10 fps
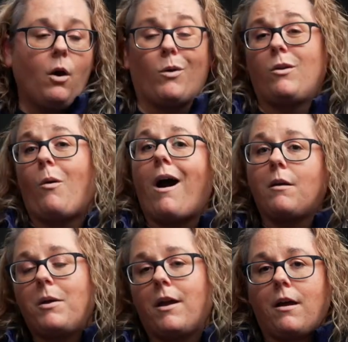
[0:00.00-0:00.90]
Where do I
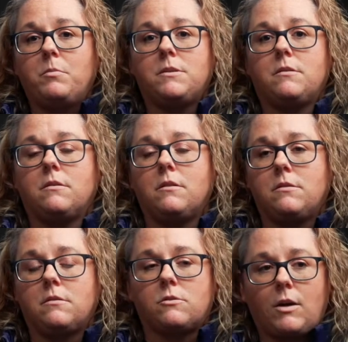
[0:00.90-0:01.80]
pick up as the,
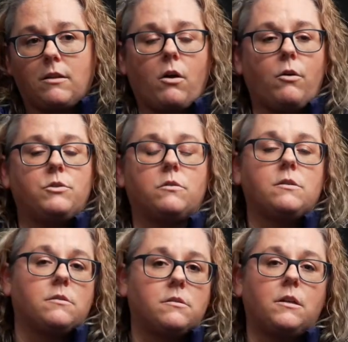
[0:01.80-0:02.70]
as the strength coach or
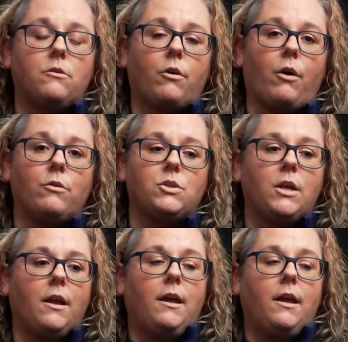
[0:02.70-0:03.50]
as the skill coach?